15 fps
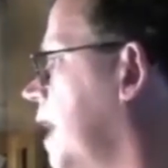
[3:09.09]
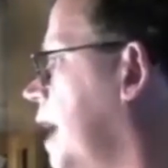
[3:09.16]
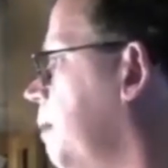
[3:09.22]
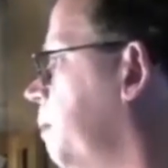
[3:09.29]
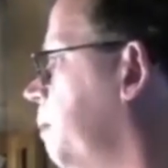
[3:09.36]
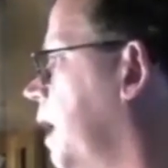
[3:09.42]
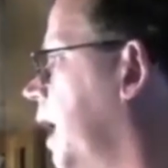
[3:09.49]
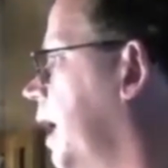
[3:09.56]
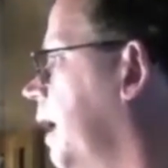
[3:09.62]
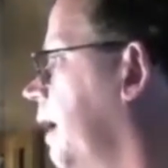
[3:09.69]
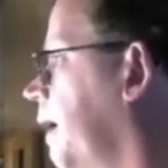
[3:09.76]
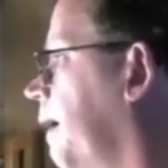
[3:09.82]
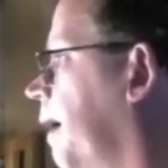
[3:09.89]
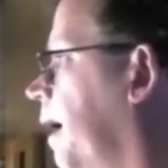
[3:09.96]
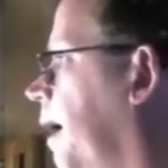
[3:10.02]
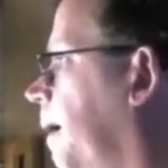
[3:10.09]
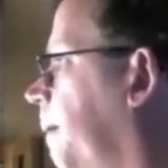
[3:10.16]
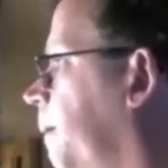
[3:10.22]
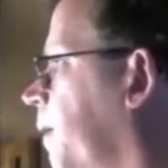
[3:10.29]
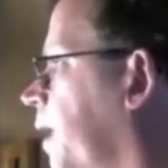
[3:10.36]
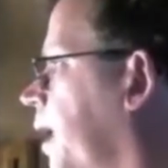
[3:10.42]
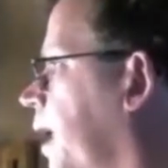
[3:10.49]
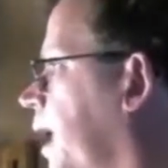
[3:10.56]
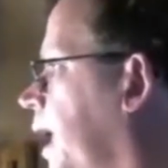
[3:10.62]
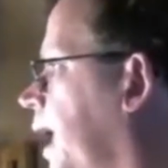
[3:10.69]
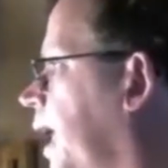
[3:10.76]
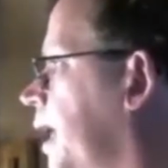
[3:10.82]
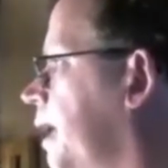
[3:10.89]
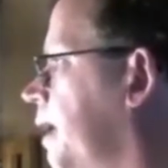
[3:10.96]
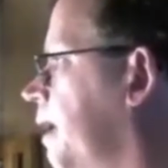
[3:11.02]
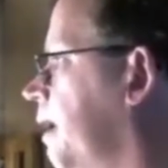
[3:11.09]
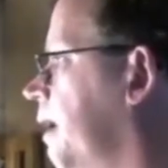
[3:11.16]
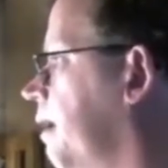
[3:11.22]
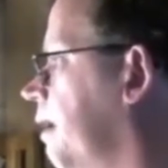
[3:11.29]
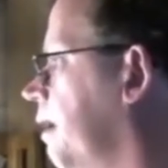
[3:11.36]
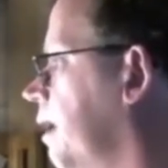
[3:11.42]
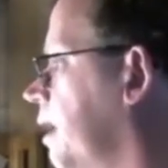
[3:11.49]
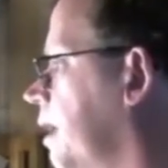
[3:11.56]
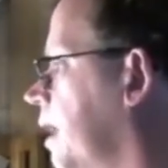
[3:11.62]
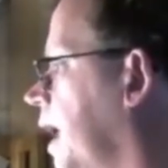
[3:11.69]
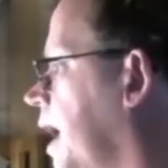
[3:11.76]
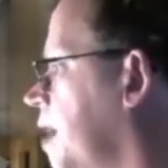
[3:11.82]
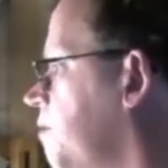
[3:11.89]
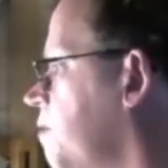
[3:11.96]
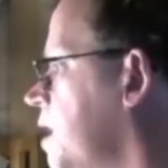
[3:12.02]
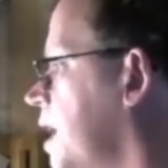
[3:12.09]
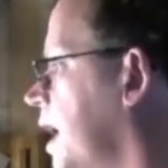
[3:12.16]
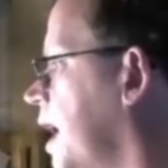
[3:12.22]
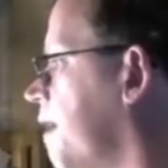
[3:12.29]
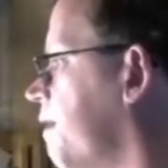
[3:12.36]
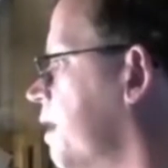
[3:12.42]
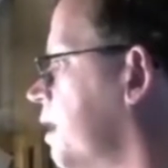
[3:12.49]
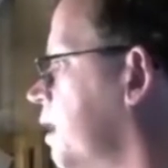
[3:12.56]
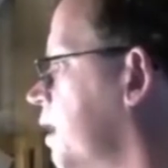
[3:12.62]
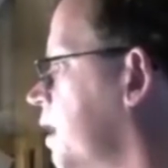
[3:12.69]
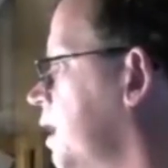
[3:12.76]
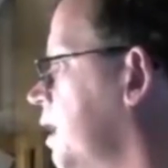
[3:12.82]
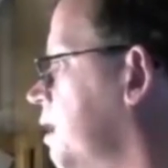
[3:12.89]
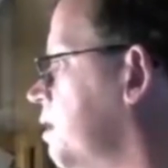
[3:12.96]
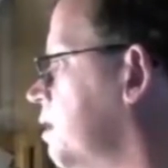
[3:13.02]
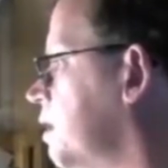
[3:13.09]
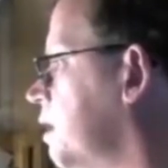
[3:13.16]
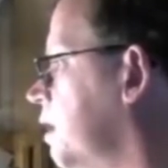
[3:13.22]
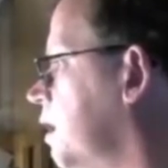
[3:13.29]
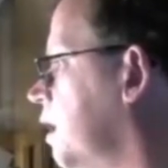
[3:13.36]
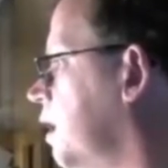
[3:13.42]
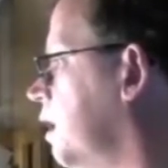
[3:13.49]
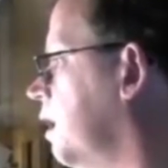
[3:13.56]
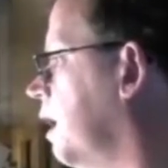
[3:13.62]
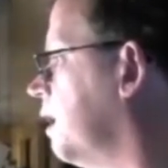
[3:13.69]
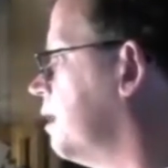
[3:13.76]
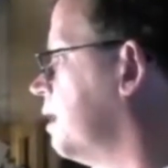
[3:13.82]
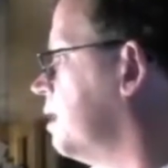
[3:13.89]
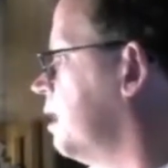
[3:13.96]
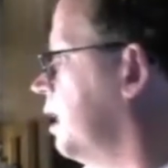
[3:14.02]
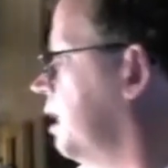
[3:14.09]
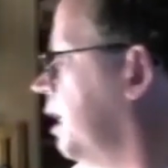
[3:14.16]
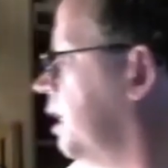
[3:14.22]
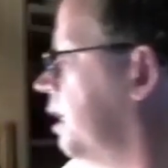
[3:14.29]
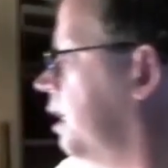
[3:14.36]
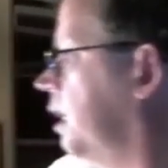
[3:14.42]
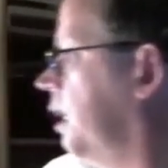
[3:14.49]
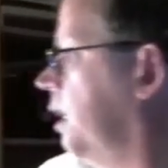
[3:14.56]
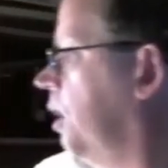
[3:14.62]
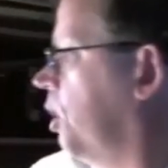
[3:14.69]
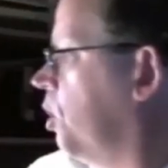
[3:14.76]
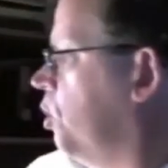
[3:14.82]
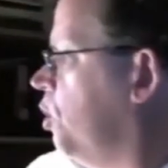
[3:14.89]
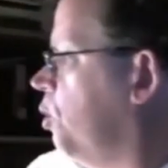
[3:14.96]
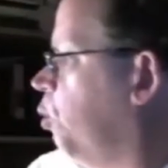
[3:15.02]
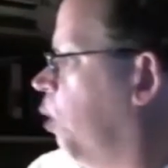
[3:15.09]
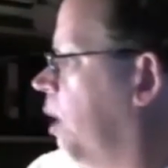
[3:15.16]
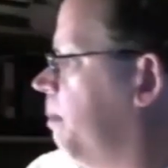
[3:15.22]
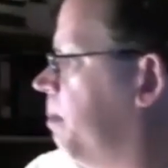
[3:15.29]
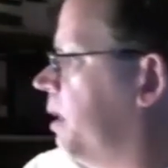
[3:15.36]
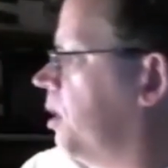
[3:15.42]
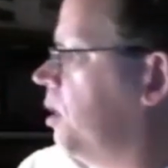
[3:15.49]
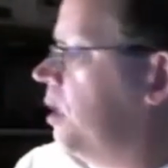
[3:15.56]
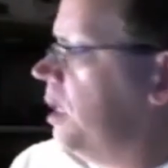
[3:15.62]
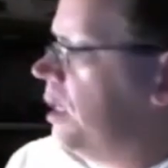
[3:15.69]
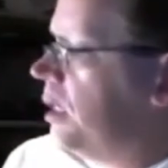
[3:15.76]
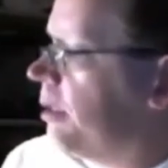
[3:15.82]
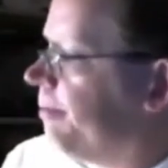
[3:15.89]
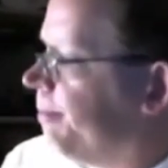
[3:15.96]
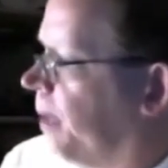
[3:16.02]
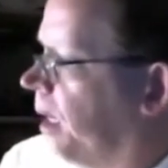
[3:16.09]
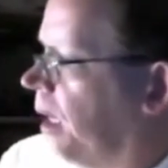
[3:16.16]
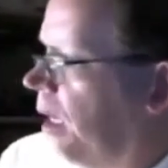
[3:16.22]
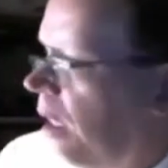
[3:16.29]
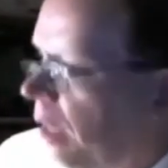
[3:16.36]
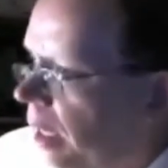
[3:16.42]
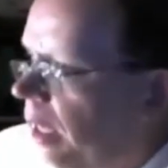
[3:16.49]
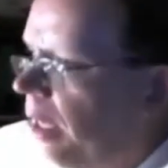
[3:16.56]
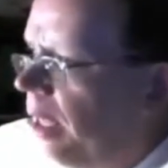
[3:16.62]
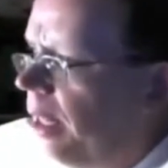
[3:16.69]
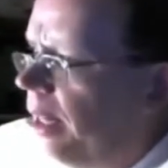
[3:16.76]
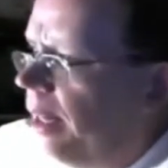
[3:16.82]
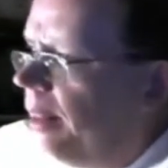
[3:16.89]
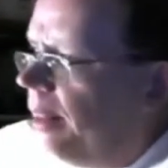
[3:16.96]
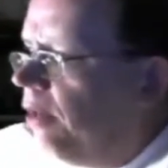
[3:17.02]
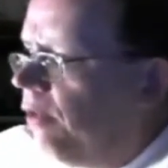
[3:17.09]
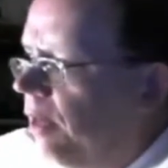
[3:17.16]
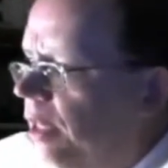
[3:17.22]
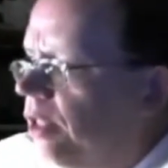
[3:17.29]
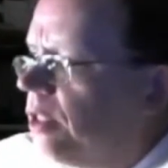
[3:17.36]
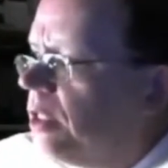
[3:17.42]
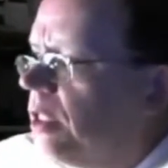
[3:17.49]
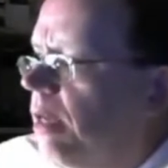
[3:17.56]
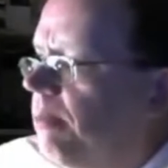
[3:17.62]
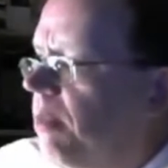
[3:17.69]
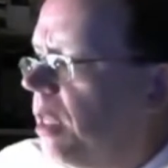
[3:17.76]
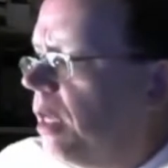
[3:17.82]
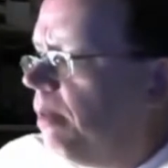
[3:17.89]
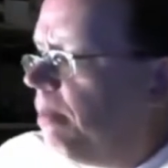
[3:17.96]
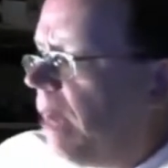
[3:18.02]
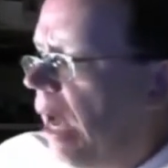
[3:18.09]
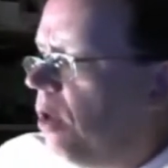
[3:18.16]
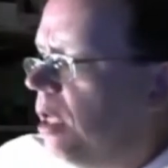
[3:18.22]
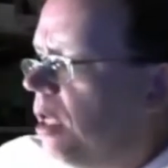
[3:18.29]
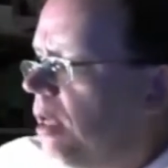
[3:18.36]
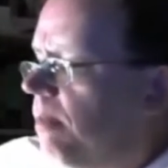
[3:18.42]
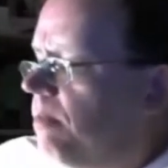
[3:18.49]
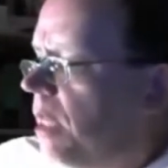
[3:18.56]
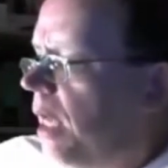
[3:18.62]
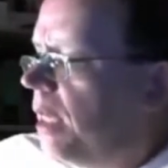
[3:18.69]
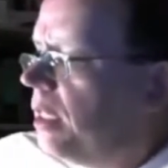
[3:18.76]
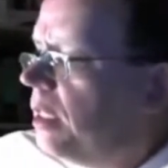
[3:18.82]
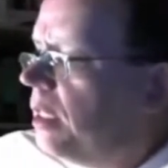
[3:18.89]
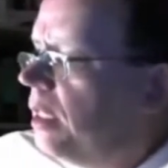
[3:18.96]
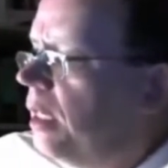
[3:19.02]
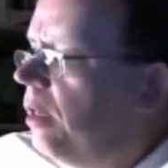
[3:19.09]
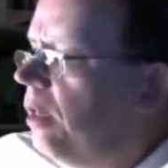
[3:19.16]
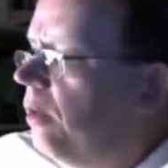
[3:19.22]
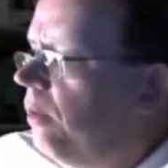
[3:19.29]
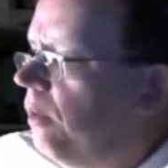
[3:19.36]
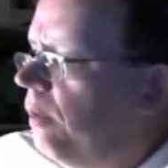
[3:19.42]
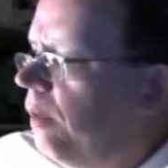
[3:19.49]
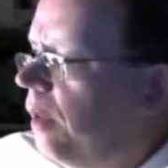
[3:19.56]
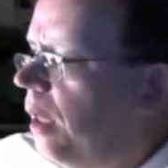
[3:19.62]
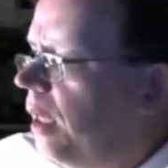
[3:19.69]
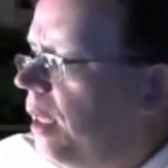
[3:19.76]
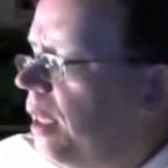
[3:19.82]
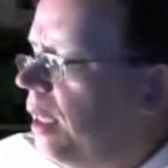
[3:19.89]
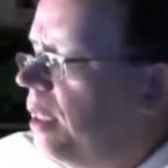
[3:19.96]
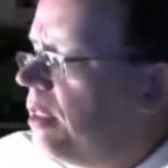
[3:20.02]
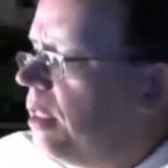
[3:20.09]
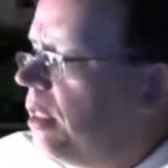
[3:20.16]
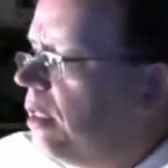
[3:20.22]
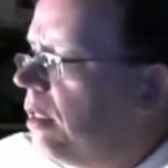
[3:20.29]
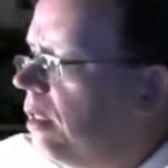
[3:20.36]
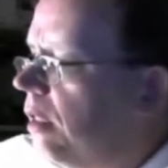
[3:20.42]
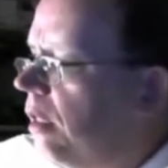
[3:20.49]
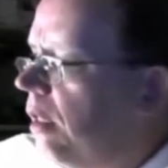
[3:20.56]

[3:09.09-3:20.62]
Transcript: that play. Um, and the Henry character is, uh, as I said, a, uh, a, good one because there is something about him that uh, uh, not